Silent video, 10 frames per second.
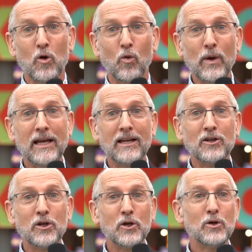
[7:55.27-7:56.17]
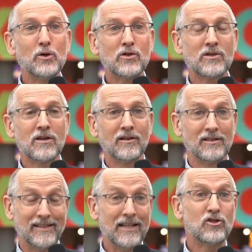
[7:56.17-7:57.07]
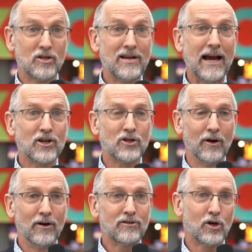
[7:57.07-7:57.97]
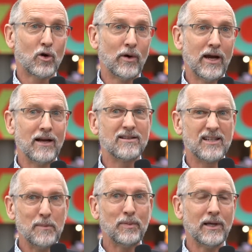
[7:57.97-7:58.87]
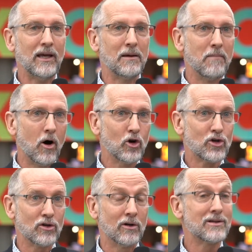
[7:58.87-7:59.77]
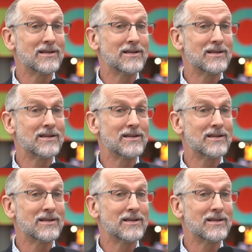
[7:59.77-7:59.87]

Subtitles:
we can use digitexture to create deeply emotional,